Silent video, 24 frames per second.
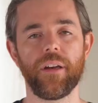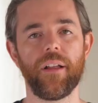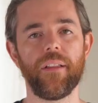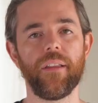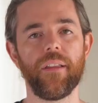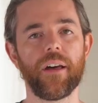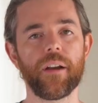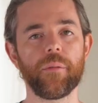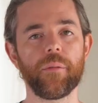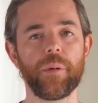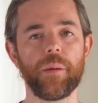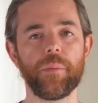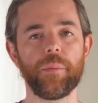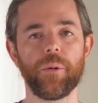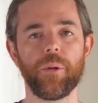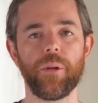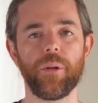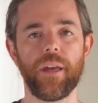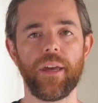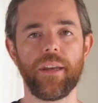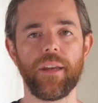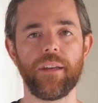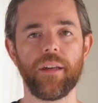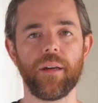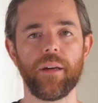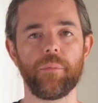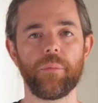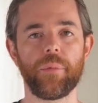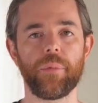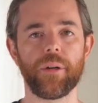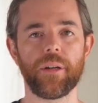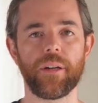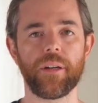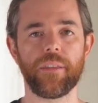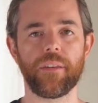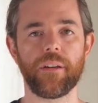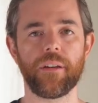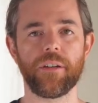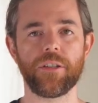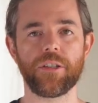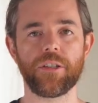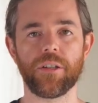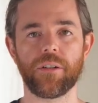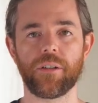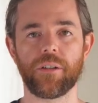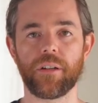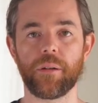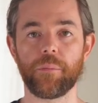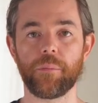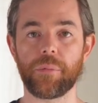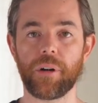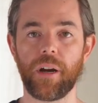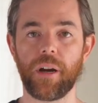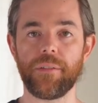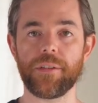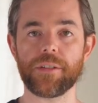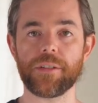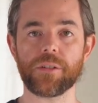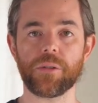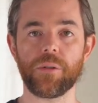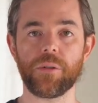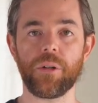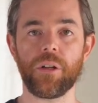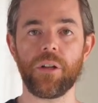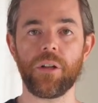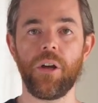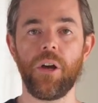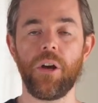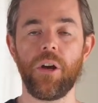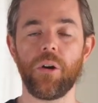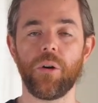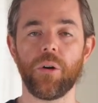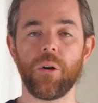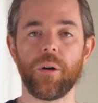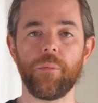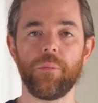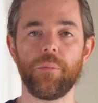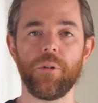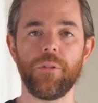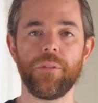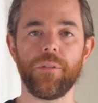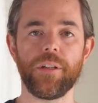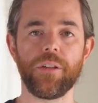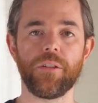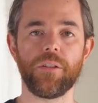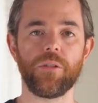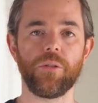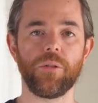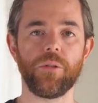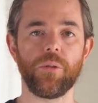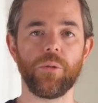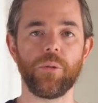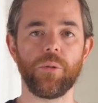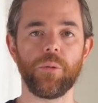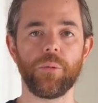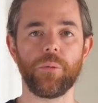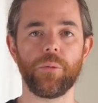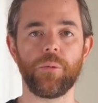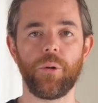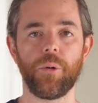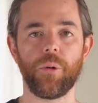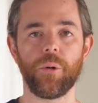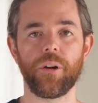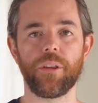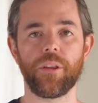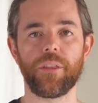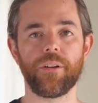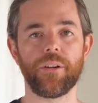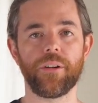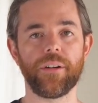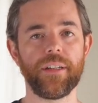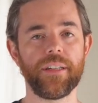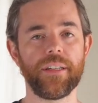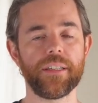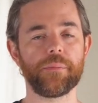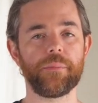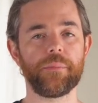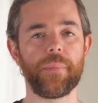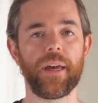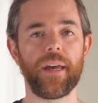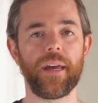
A lot of people end up putting their children in private school or moving to North or East